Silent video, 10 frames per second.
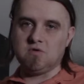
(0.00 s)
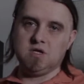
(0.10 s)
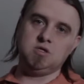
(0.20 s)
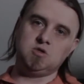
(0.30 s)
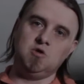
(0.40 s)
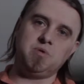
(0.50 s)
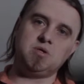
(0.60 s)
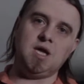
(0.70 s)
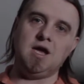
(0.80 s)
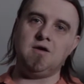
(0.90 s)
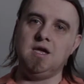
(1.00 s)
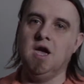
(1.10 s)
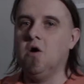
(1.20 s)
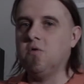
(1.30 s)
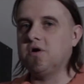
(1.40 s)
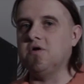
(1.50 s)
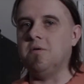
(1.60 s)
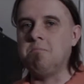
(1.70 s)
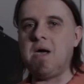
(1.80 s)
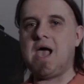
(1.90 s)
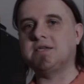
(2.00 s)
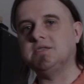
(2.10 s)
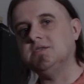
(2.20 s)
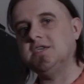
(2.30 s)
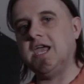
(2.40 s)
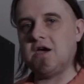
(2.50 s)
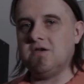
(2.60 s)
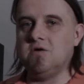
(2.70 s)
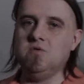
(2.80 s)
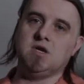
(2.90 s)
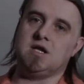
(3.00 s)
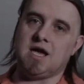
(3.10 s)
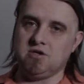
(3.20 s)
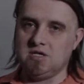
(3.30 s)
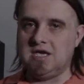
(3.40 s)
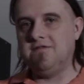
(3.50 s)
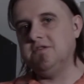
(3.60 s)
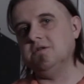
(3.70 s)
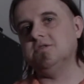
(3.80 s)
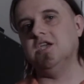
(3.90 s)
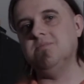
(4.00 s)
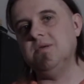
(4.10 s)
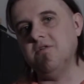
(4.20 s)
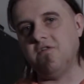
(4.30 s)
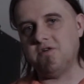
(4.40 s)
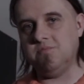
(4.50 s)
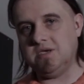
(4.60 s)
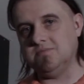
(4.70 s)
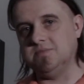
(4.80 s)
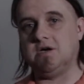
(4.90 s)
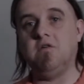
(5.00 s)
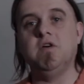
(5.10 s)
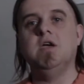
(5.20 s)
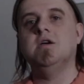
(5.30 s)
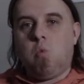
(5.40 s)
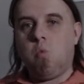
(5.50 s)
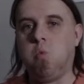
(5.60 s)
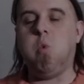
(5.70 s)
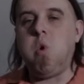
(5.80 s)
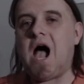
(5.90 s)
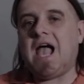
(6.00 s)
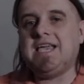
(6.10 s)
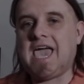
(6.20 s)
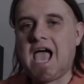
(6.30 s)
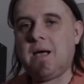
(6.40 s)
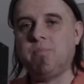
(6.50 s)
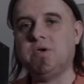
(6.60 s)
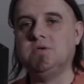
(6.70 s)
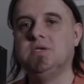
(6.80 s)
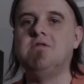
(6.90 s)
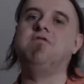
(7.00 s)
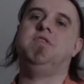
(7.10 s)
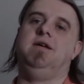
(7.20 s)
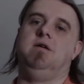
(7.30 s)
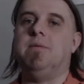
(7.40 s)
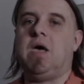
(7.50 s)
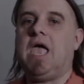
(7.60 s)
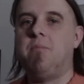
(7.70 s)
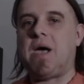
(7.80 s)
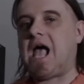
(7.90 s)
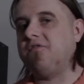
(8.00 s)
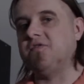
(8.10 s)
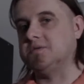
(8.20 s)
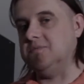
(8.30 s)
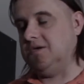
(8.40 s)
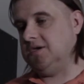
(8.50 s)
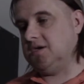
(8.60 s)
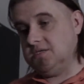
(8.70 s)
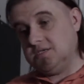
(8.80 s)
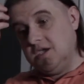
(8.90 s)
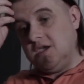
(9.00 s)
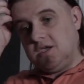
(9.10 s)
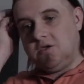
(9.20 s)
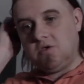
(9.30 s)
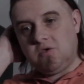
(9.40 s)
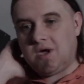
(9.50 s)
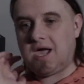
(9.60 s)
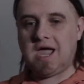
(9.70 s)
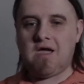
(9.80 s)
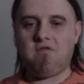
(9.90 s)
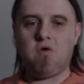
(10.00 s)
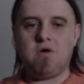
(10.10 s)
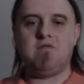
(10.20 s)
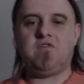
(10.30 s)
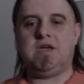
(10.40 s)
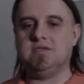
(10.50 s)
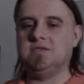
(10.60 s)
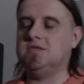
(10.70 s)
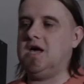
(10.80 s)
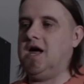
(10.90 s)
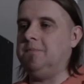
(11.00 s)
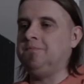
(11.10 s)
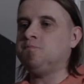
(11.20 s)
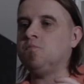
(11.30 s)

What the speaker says: really super scary, we're going to max the scary that we can actually give little Timmy before he pees himself. Why cap yourself there? It baffles me, because, you know, you have horror fans that